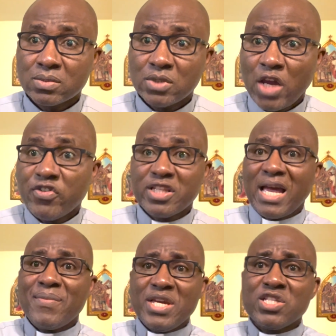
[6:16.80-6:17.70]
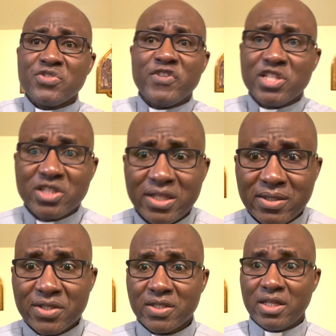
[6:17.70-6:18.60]
Every time he's visiting
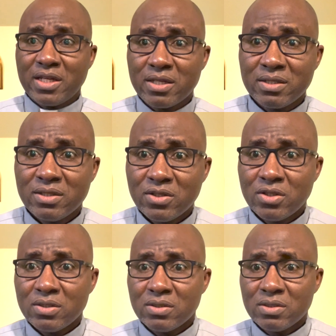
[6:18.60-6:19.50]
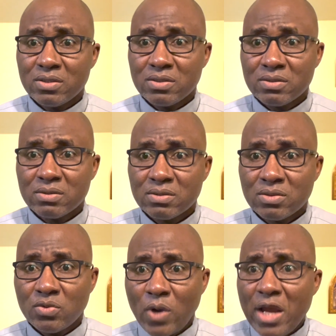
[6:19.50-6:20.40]
the sick.
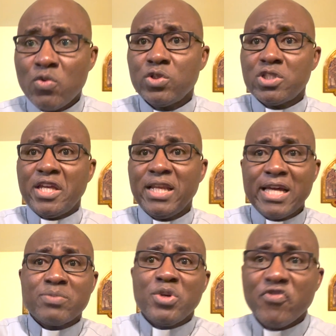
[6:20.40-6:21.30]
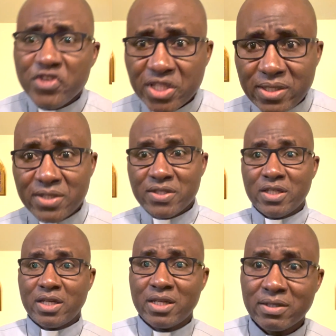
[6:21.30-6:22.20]
Why won't he let me visit the
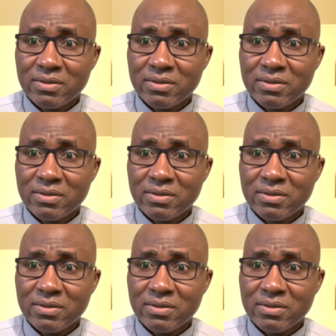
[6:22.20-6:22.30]
sick?